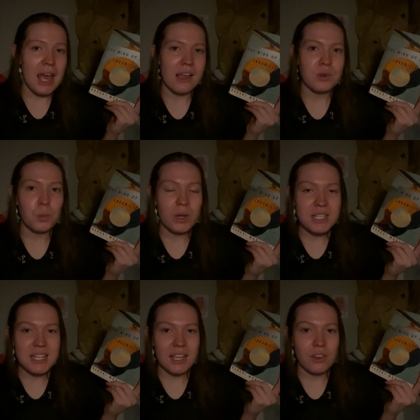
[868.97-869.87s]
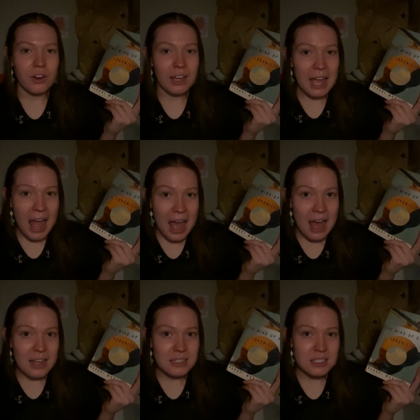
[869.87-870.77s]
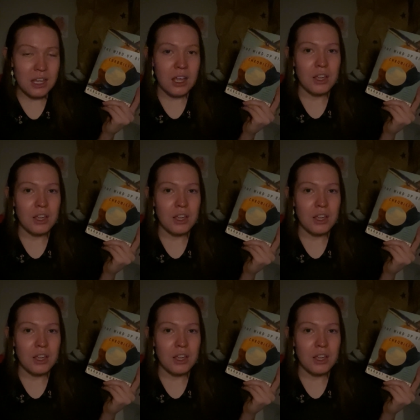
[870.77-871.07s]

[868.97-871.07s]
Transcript: and one day their cat,